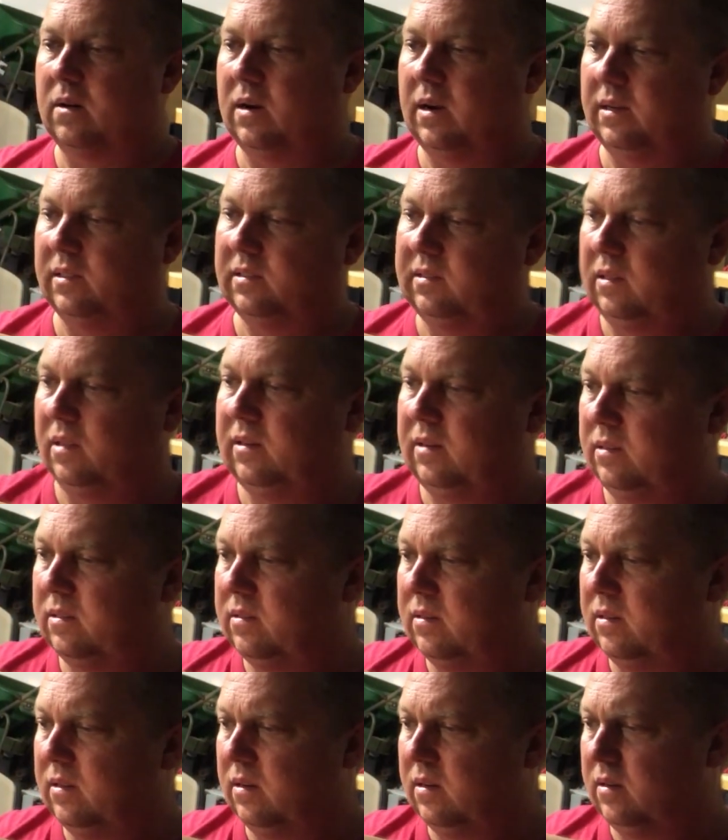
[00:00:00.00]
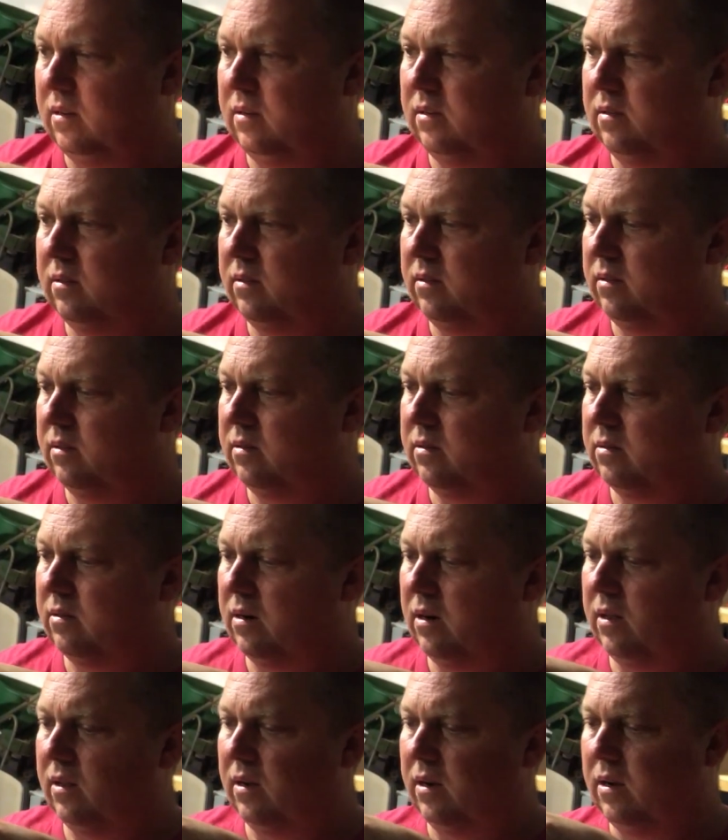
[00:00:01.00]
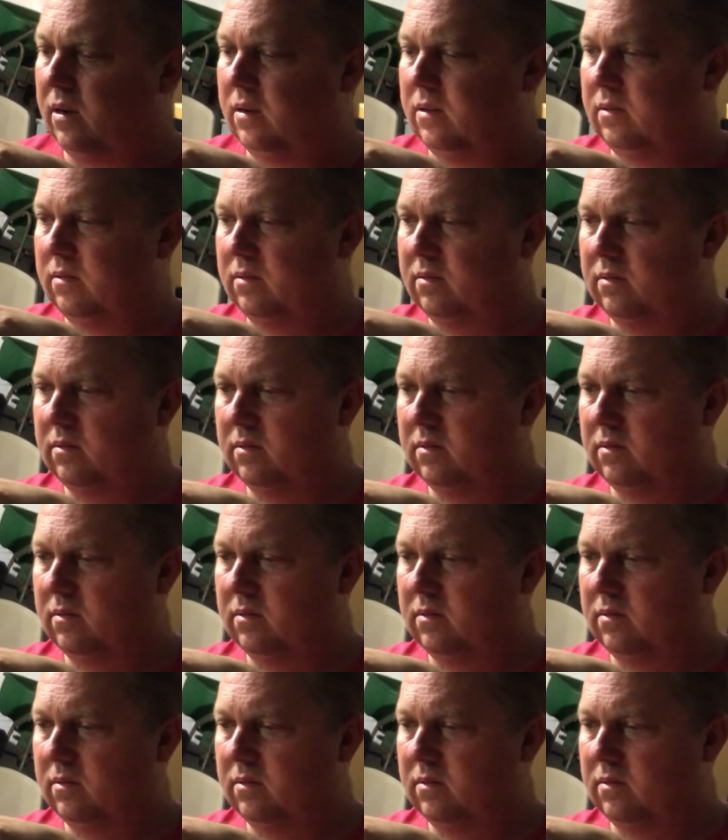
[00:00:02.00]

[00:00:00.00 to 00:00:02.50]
Alright, so let's try that.